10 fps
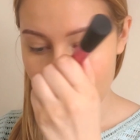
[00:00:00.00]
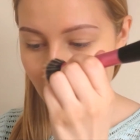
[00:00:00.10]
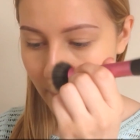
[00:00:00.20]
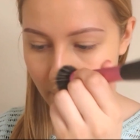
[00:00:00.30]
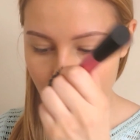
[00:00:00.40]

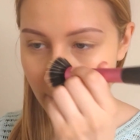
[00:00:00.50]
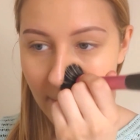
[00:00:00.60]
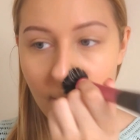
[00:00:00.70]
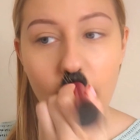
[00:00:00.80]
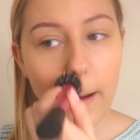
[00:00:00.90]
So if you want to check
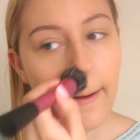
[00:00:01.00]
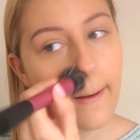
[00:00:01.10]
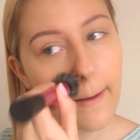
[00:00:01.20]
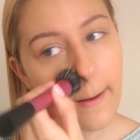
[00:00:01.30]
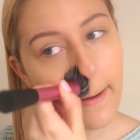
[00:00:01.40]
that out, I'll
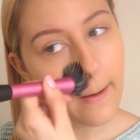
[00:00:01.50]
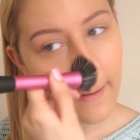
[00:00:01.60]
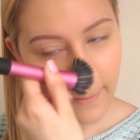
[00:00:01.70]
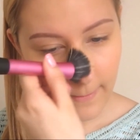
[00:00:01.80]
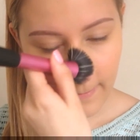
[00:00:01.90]
link that in the
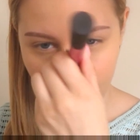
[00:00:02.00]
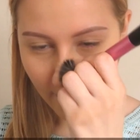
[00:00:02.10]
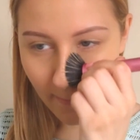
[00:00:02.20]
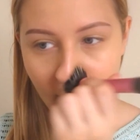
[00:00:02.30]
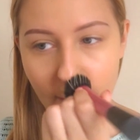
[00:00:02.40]
description
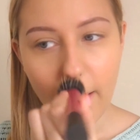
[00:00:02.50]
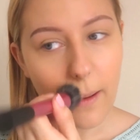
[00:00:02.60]
box below.